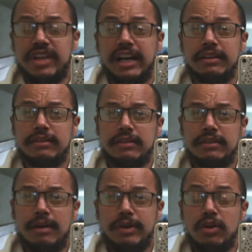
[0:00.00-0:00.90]
I've
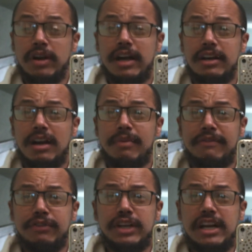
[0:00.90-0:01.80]
been going on and on about
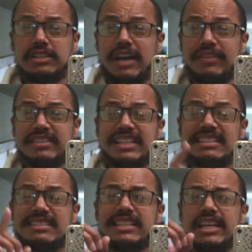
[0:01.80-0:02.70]
for years. Haven't seen a
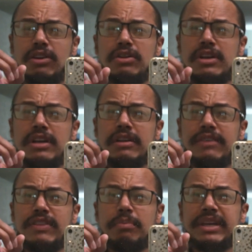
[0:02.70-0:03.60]
single,
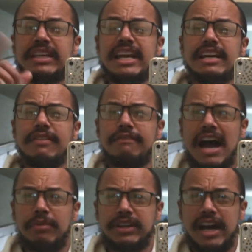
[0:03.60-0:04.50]
even the beginning of a
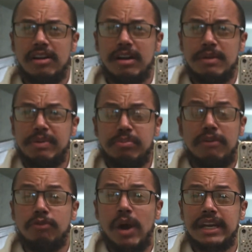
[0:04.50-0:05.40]
viable counter-argument. People
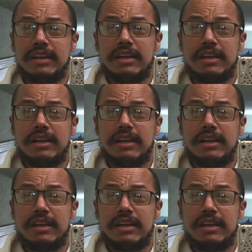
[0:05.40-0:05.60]
avoid it